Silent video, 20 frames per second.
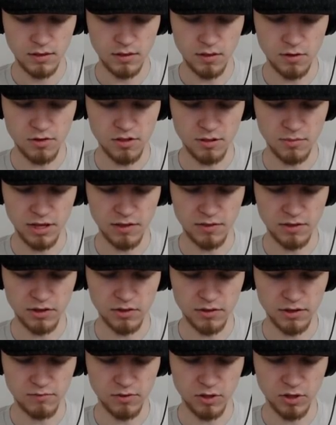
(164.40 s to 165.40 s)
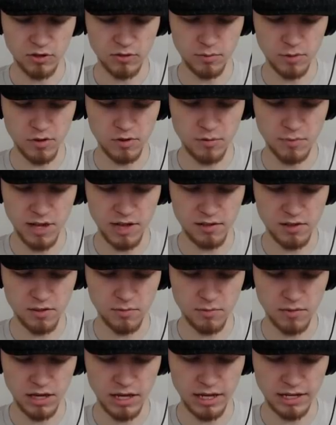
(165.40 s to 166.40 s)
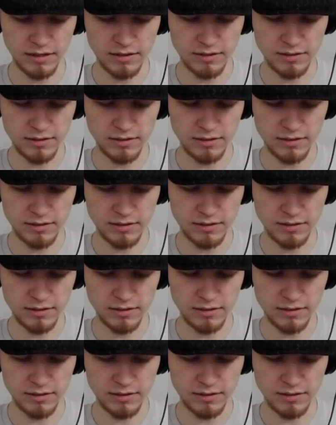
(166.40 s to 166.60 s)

Those seem like the only vulnerable spots to me.